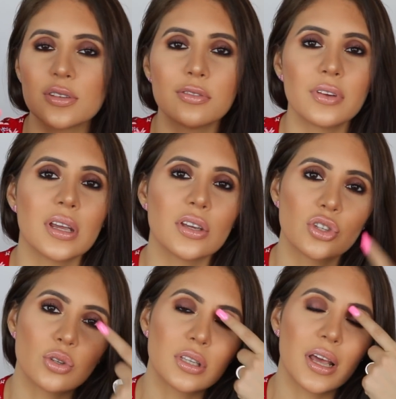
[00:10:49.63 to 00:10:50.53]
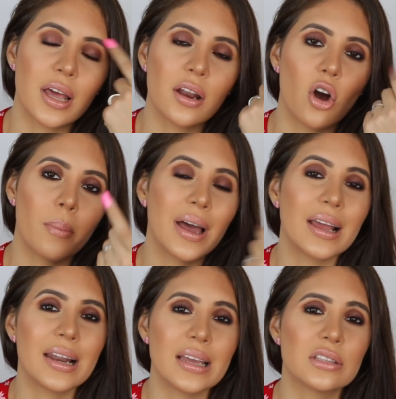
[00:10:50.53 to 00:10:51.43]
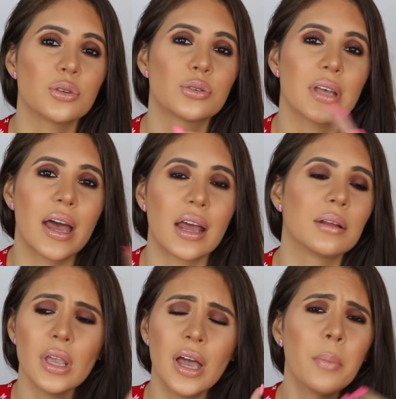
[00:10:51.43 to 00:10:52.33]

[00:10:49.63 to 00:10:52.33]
to finish using it on my lid to set